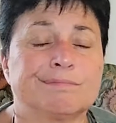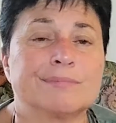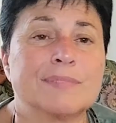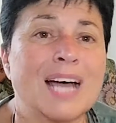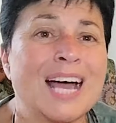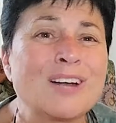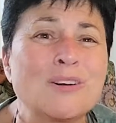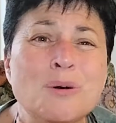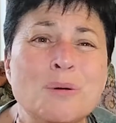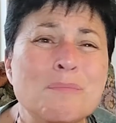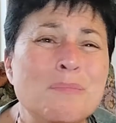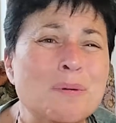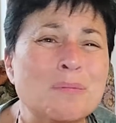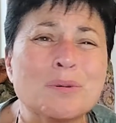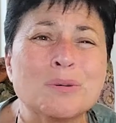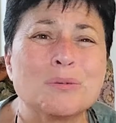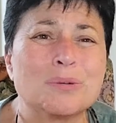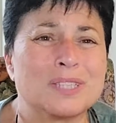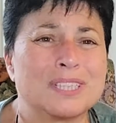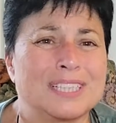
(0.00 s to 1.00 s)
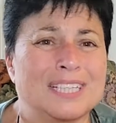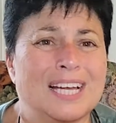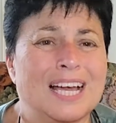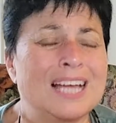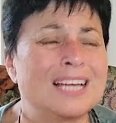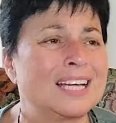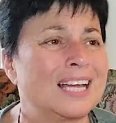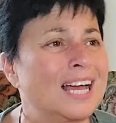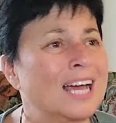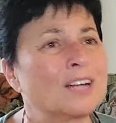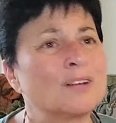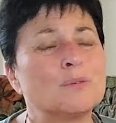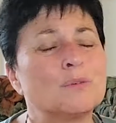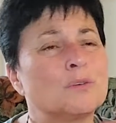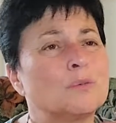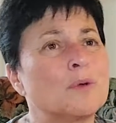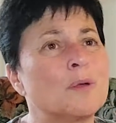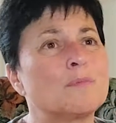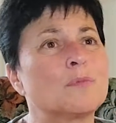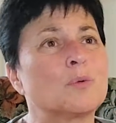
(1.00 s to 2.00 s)
I don't remember really. I don't
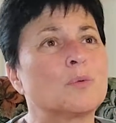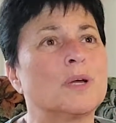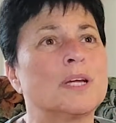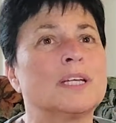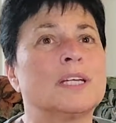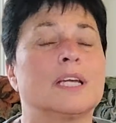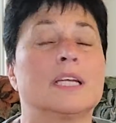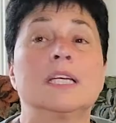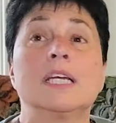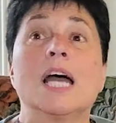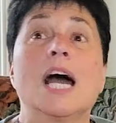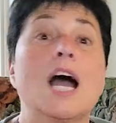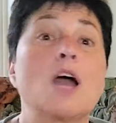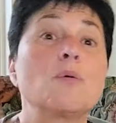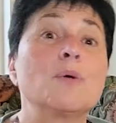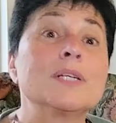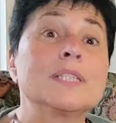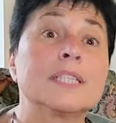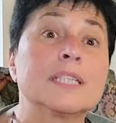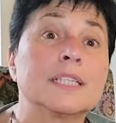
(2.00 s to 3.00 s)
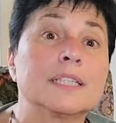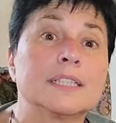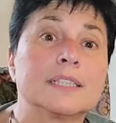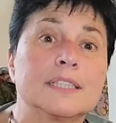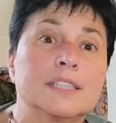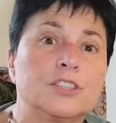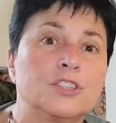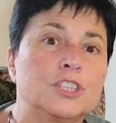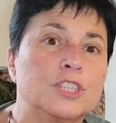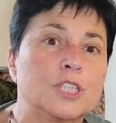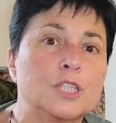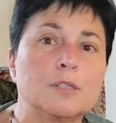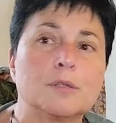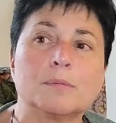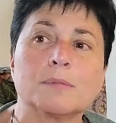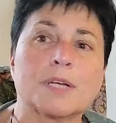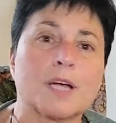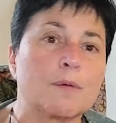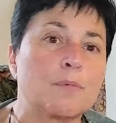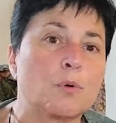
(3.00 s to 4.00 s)
remember when I went to the gym
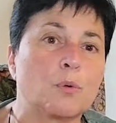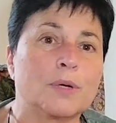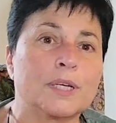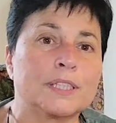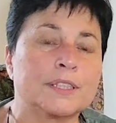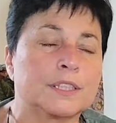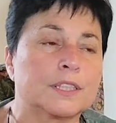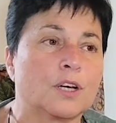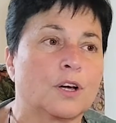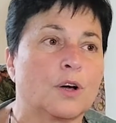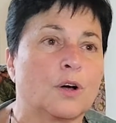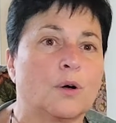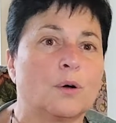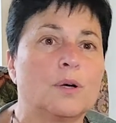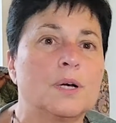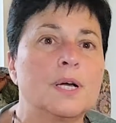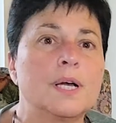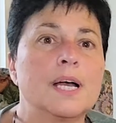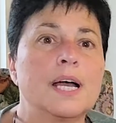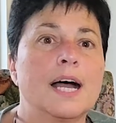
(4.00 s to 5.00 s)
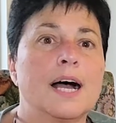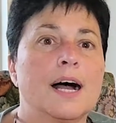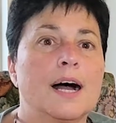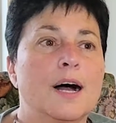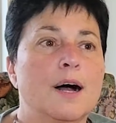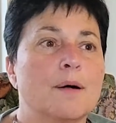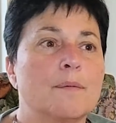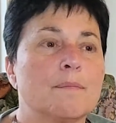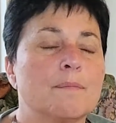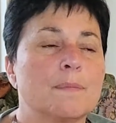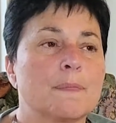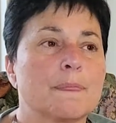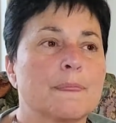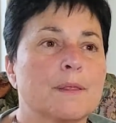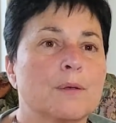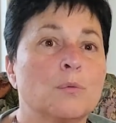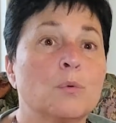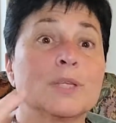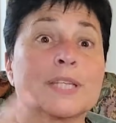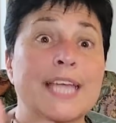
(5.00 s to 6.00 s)
a couple weeks ago
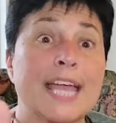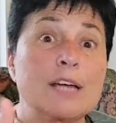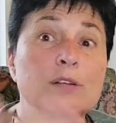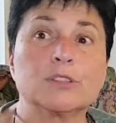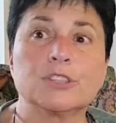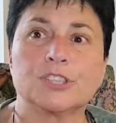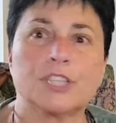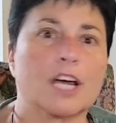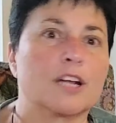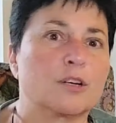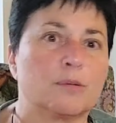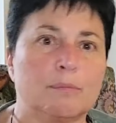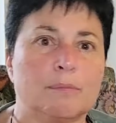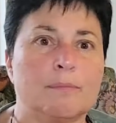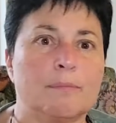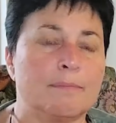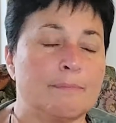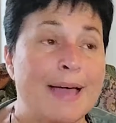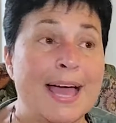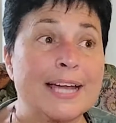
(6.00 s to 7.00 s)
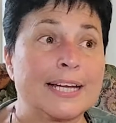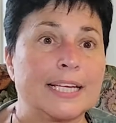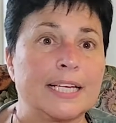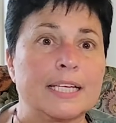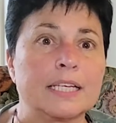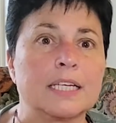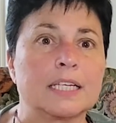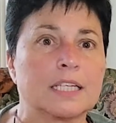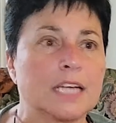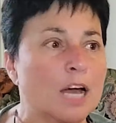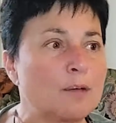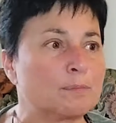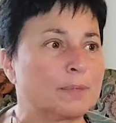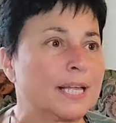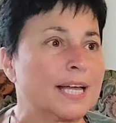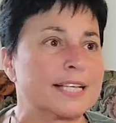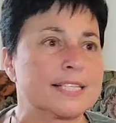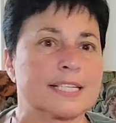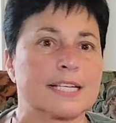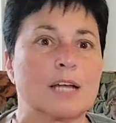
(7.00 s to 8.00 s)
with Kendra's daughter, Maddie. God
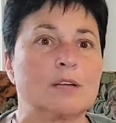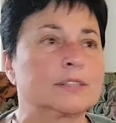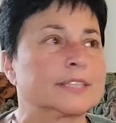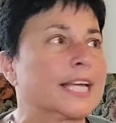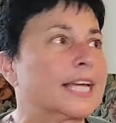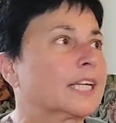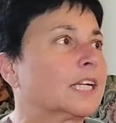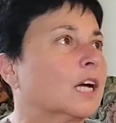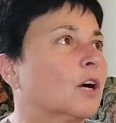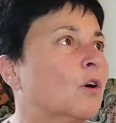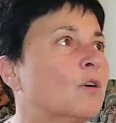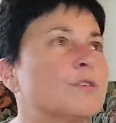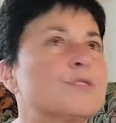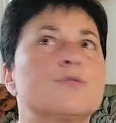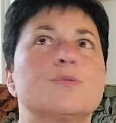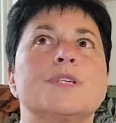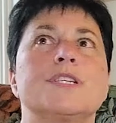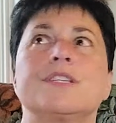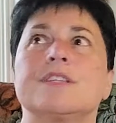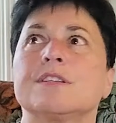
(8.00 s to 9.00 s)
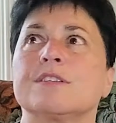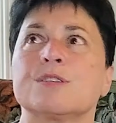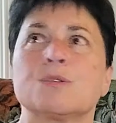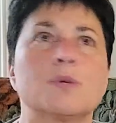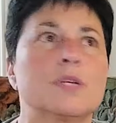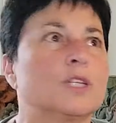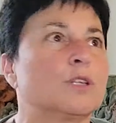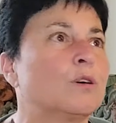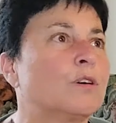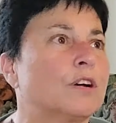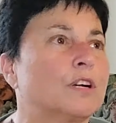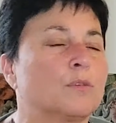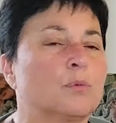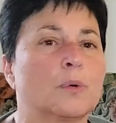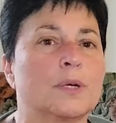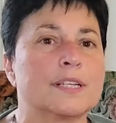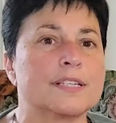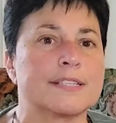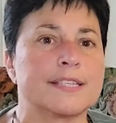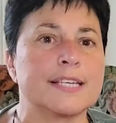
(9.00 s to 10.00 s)
bless. And I was like, oh, sweet Lord,
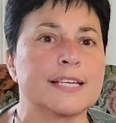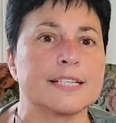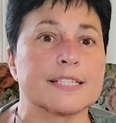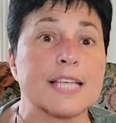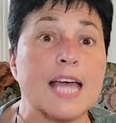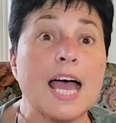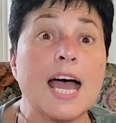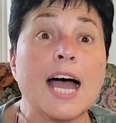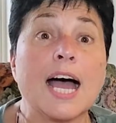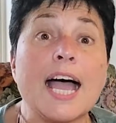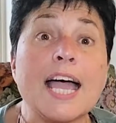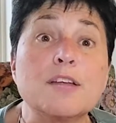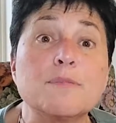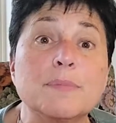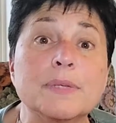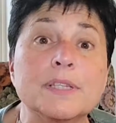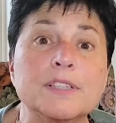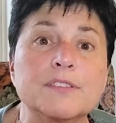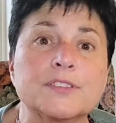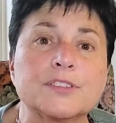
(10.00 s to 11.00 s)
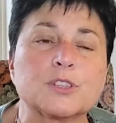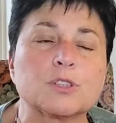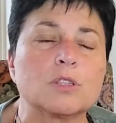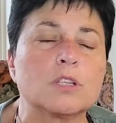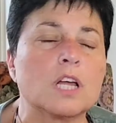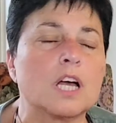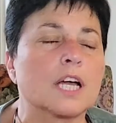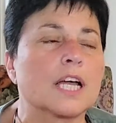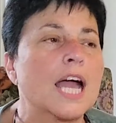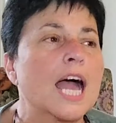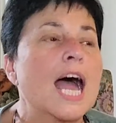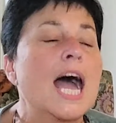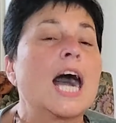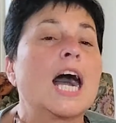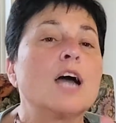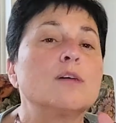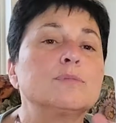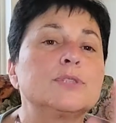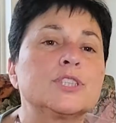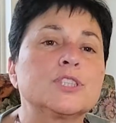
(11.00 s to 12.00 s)
what is this? I hadn't been there for so long.
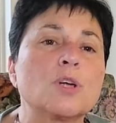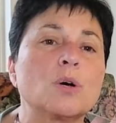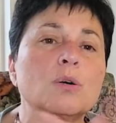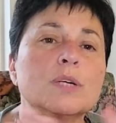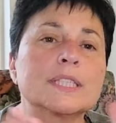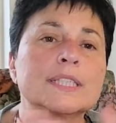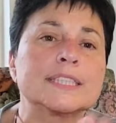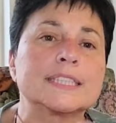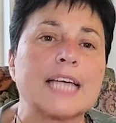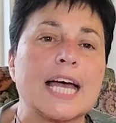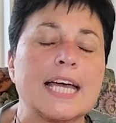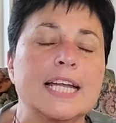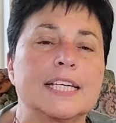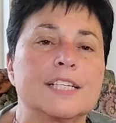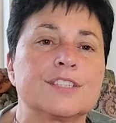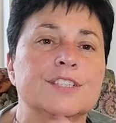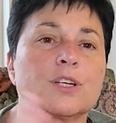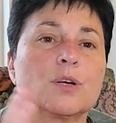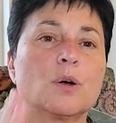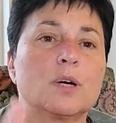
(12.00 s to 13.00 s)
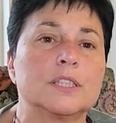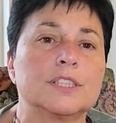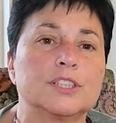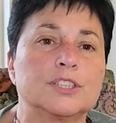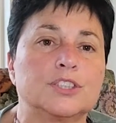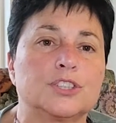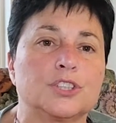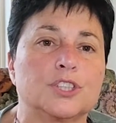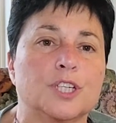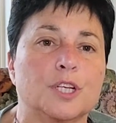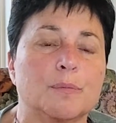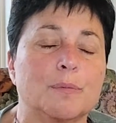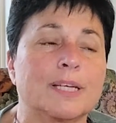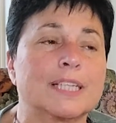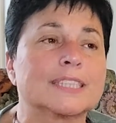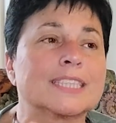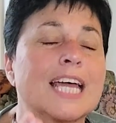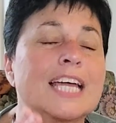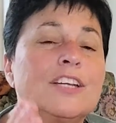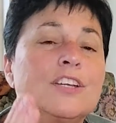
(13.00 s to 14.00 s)
I'm so excited to go on this journey
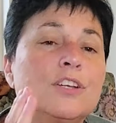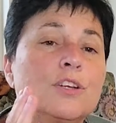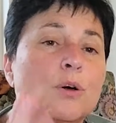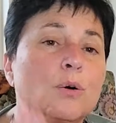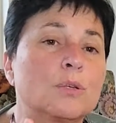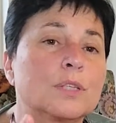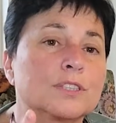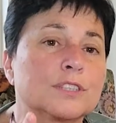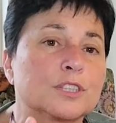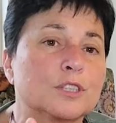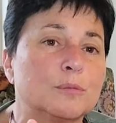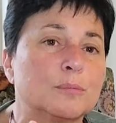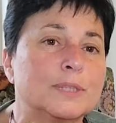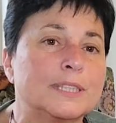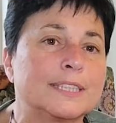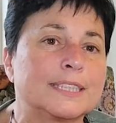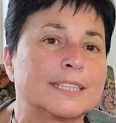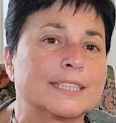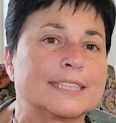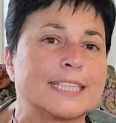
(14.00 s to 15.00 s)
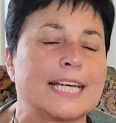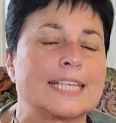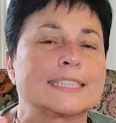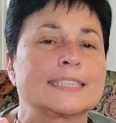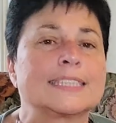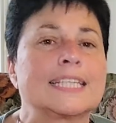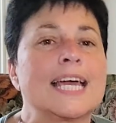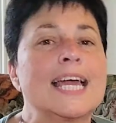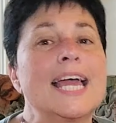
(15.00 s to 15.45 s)
because I know there's going to be success.